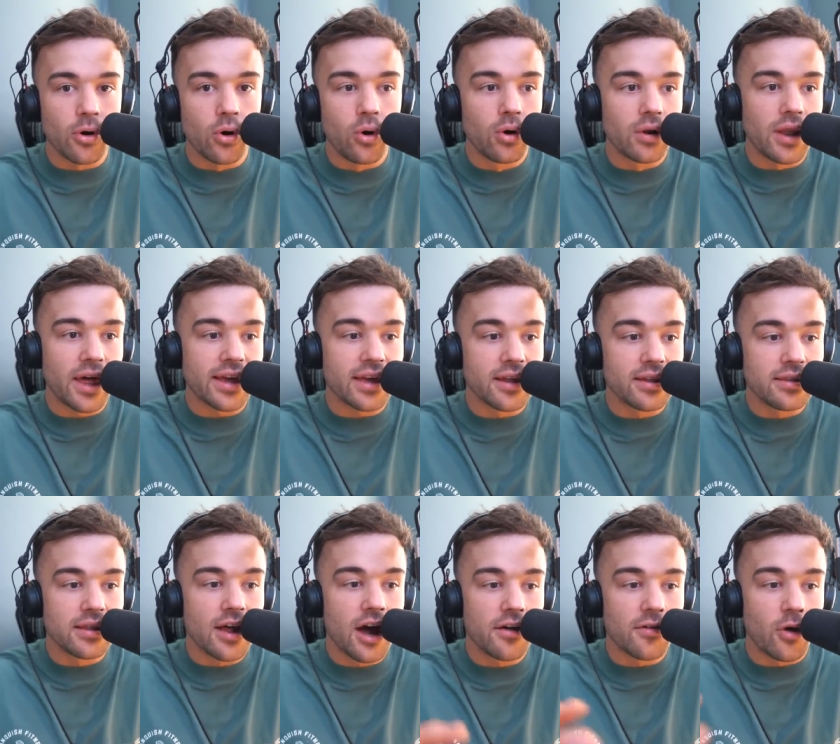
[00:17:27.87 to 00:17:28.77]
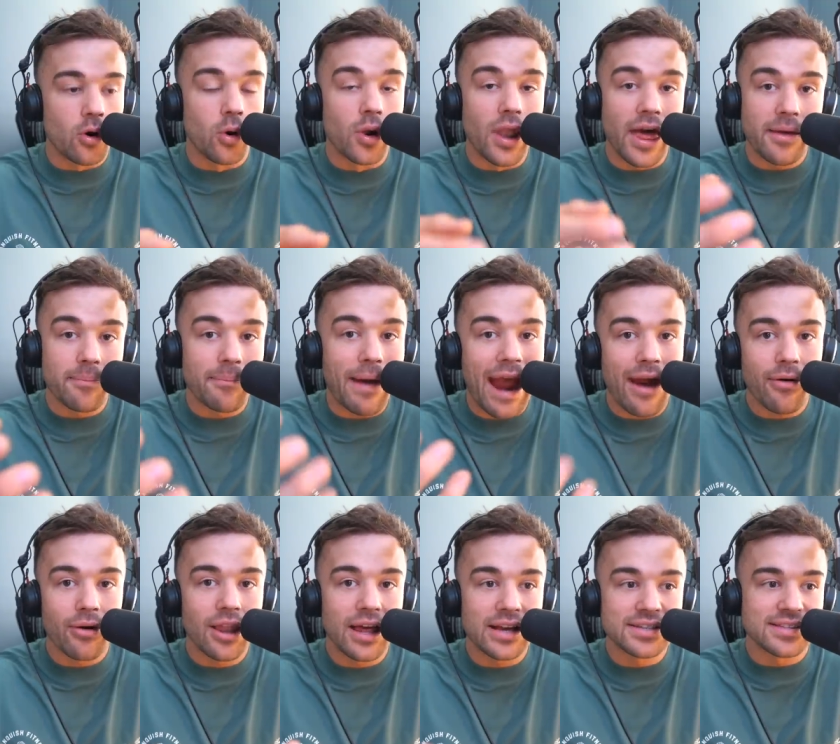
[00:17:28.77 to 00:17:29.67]
or like a nerve, or like
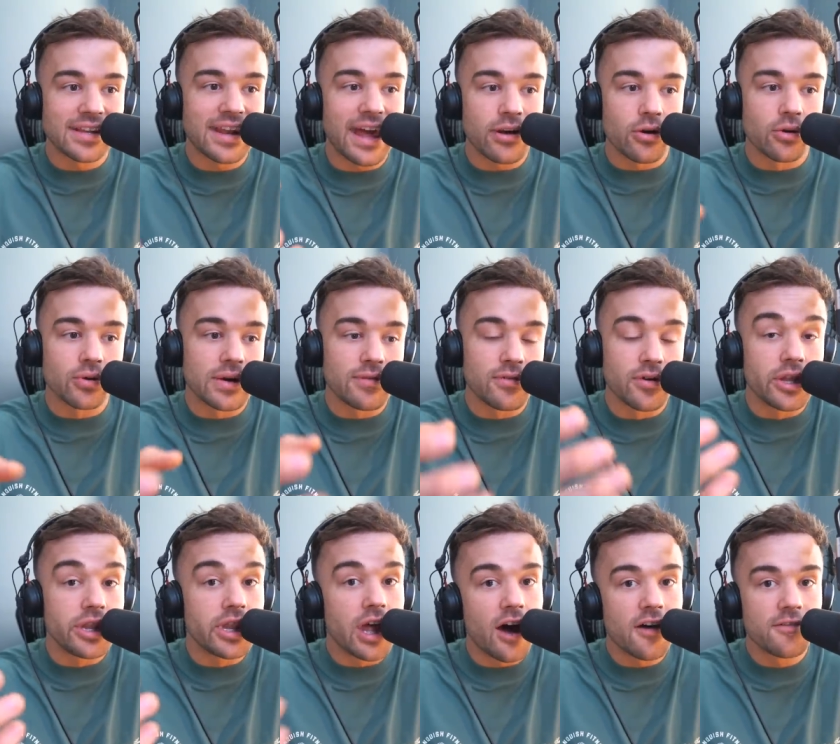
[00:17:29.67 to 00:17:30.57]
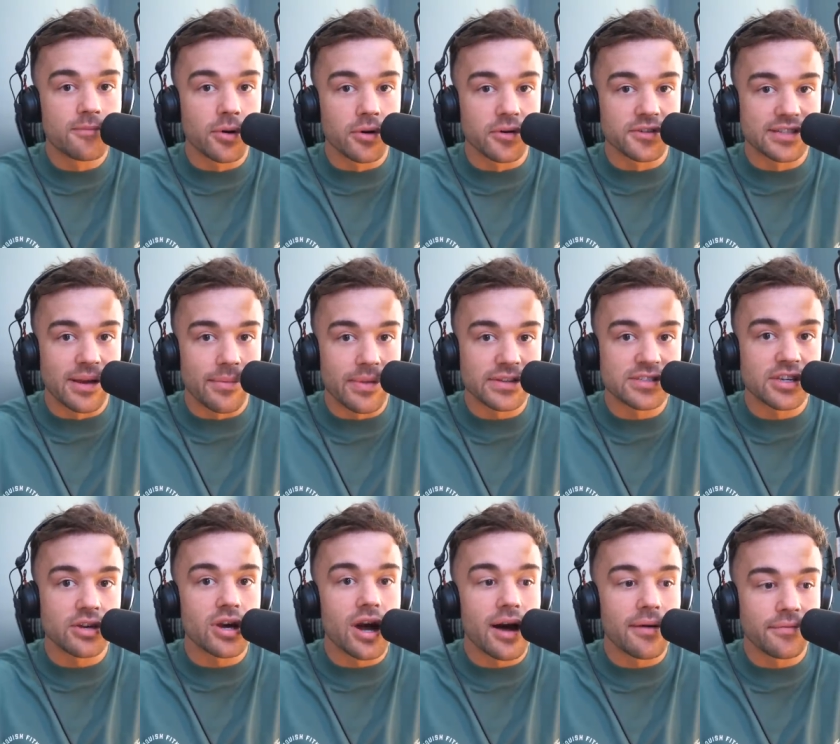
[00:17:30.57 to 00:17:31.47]
paralyze the leg, or give you a nerve block or something
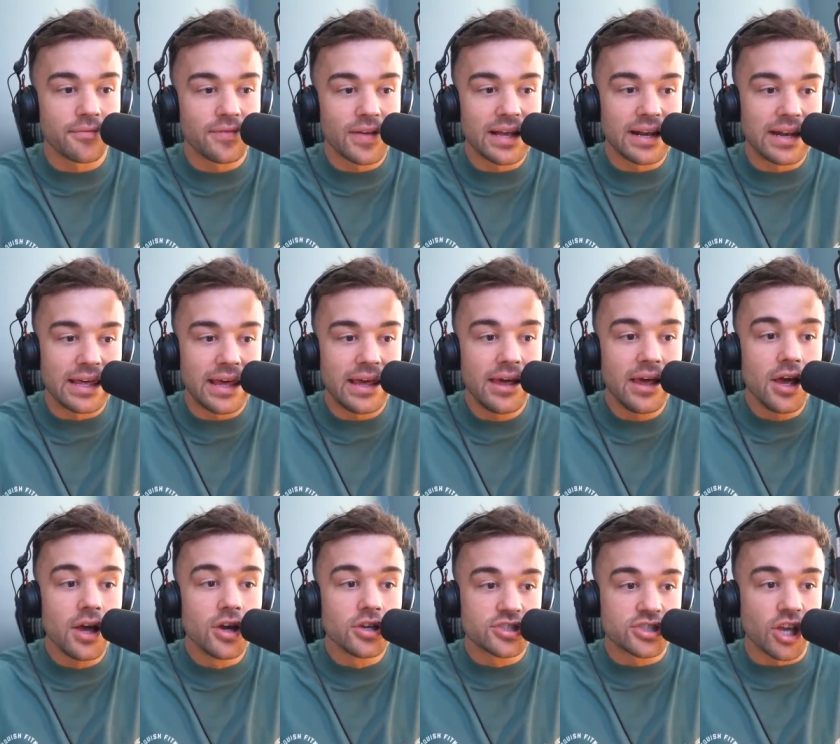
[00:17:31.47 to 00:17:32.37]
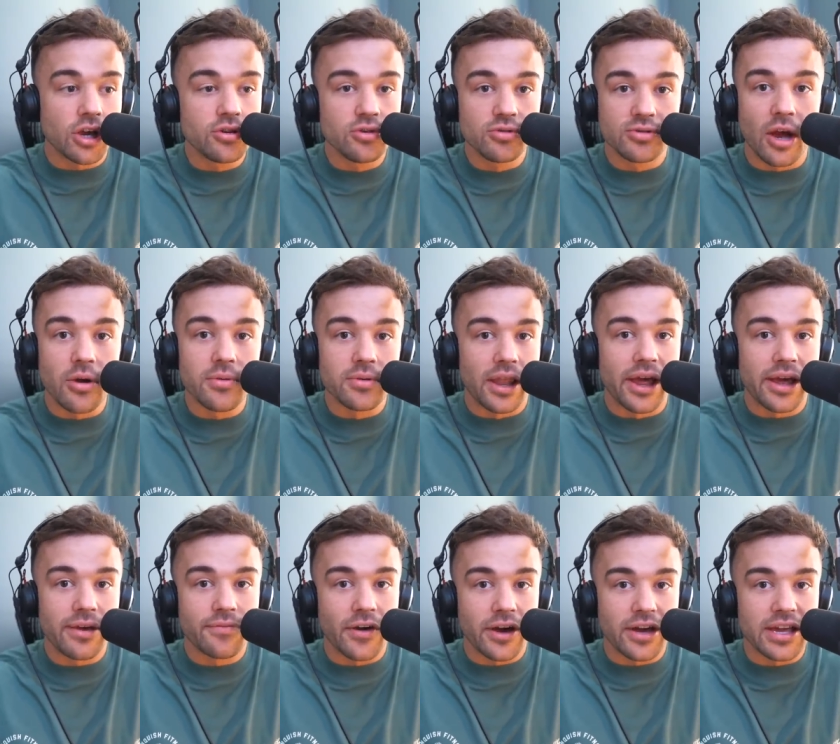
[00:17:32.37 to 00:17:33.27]
so you can't feel it, so you don't
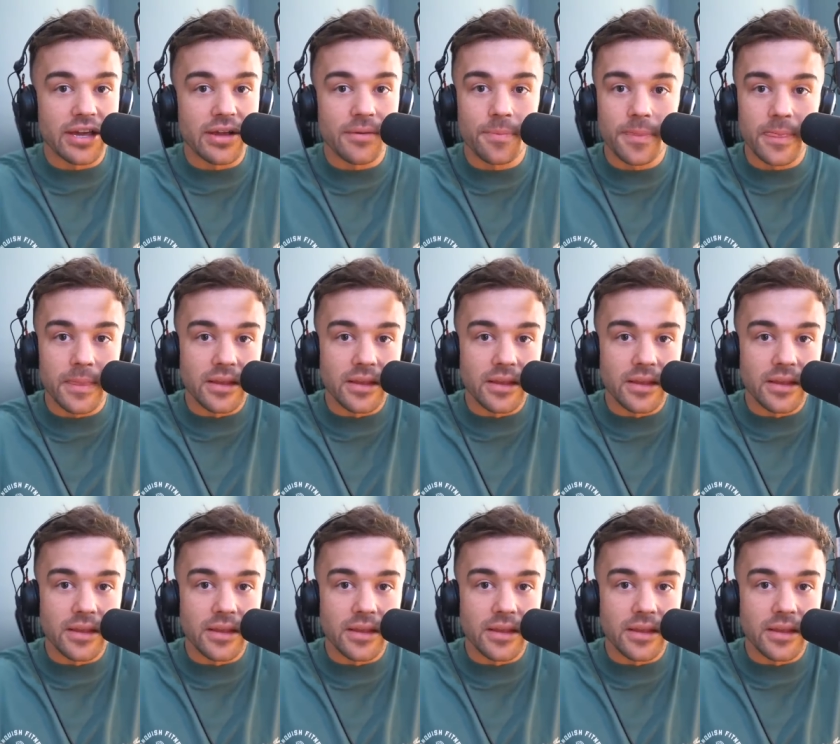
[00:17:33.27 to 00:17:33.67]
like fucking